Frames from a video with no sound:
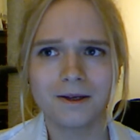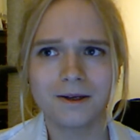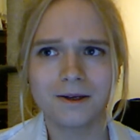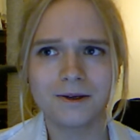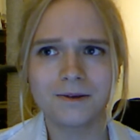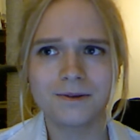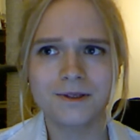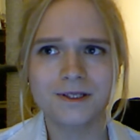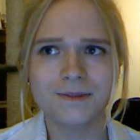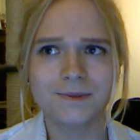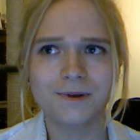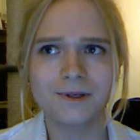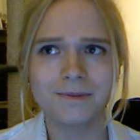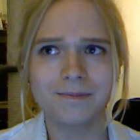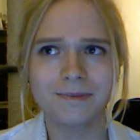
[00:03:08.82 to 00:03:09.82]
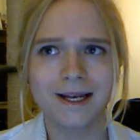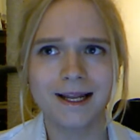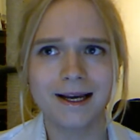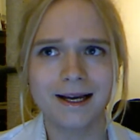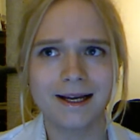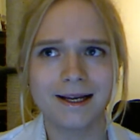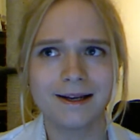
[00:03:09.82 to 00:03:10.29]
you know the small
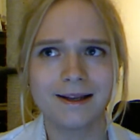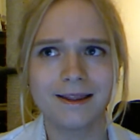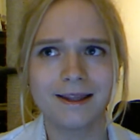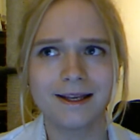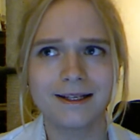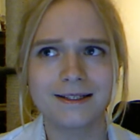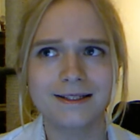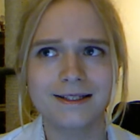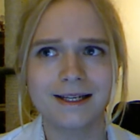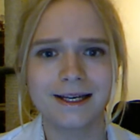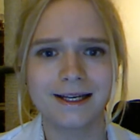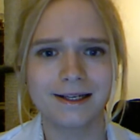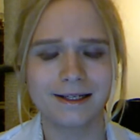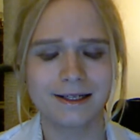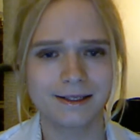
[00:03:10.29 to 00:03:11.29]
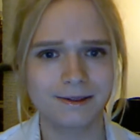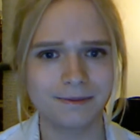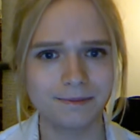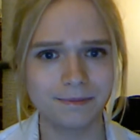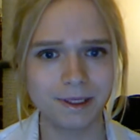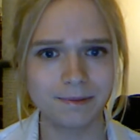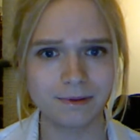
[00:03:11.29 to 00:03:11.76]
implied things like
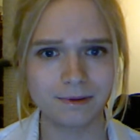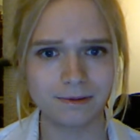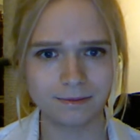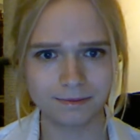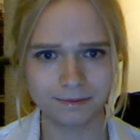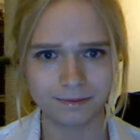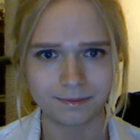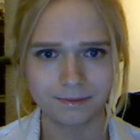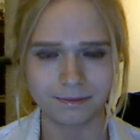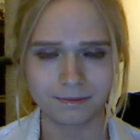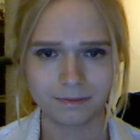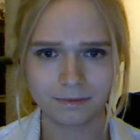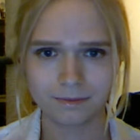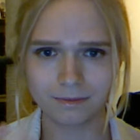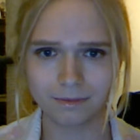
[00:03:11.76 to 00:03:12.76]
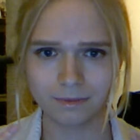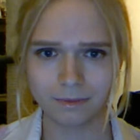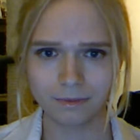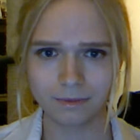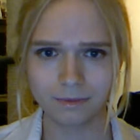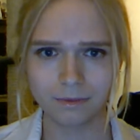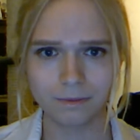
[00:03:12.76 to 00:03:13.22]
people
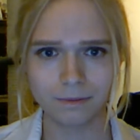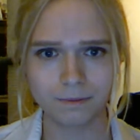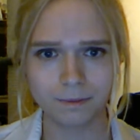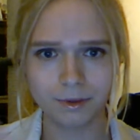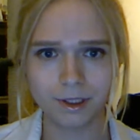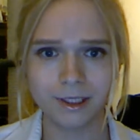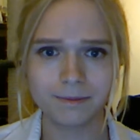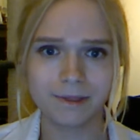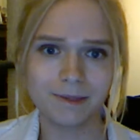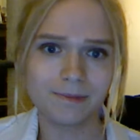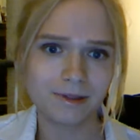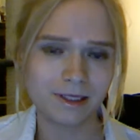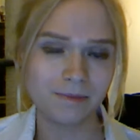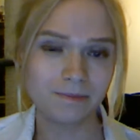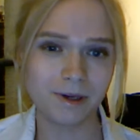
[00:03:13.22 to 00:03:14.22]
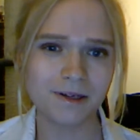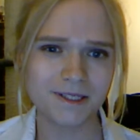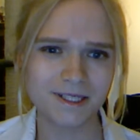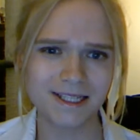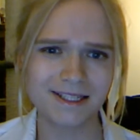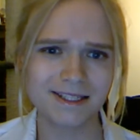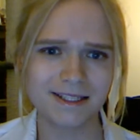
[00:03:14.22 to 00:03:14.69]
putting people in
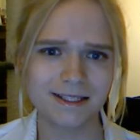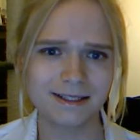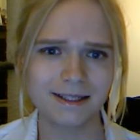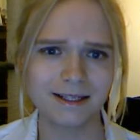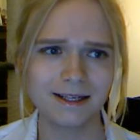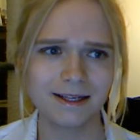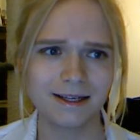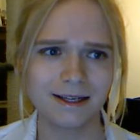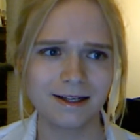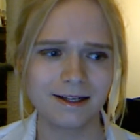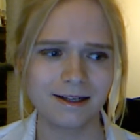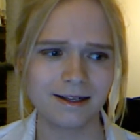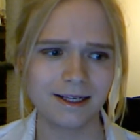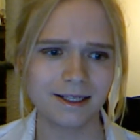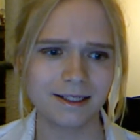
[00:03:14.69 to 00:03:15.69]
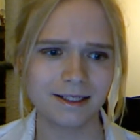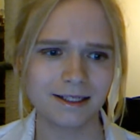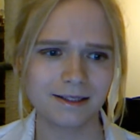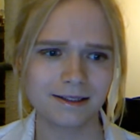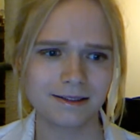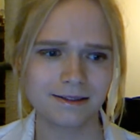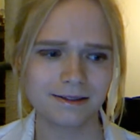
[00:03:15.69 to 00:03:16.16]
boxes, like
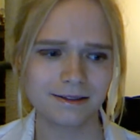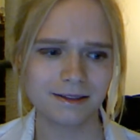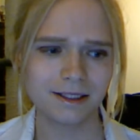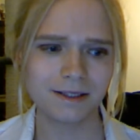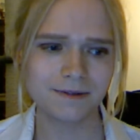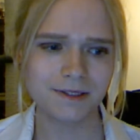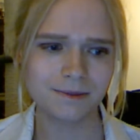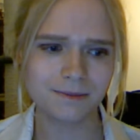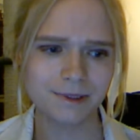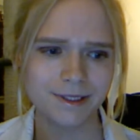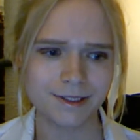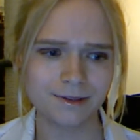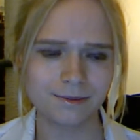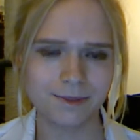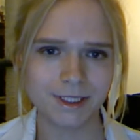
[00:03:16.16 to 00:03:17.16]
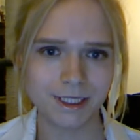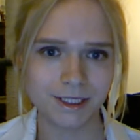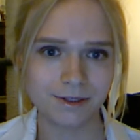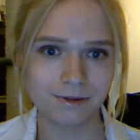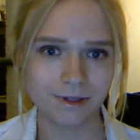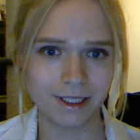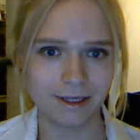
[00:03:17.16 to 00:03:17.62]
if someone is
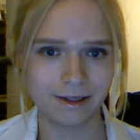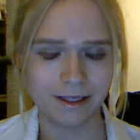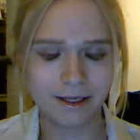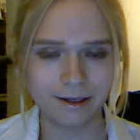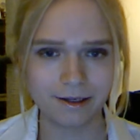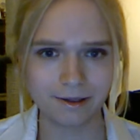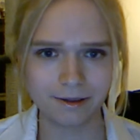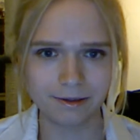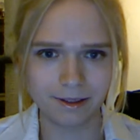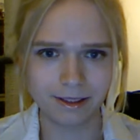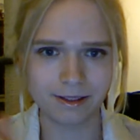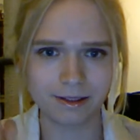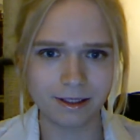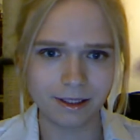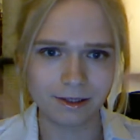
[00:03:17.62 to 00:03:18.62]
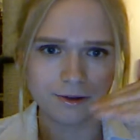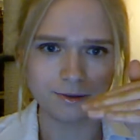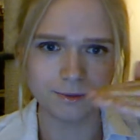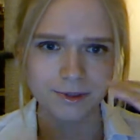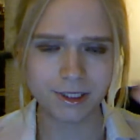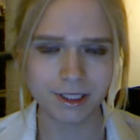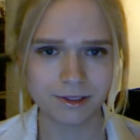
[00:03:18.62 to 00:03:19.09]
homosexual, then they are in the
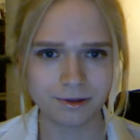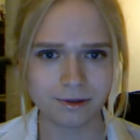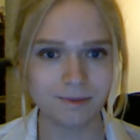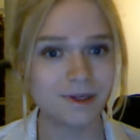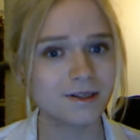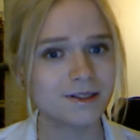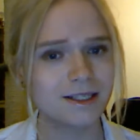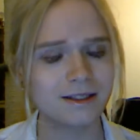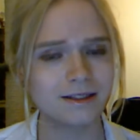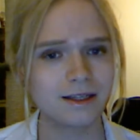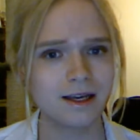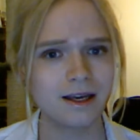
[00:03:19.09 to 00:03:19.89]
homosexual box. And